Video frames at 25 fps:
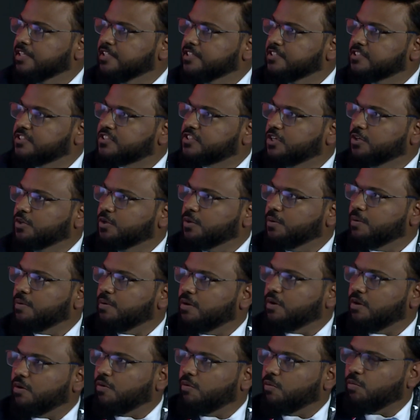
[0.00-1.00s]
So
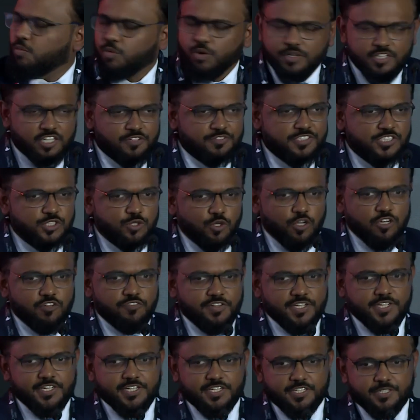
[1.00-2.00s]
what are we
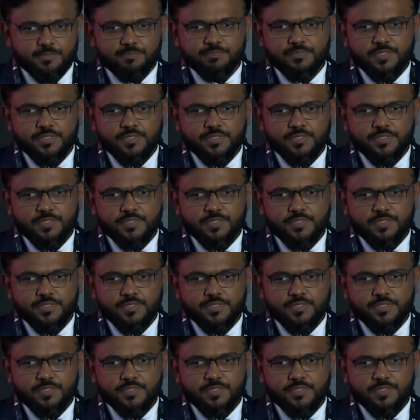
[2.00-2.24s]
solving here?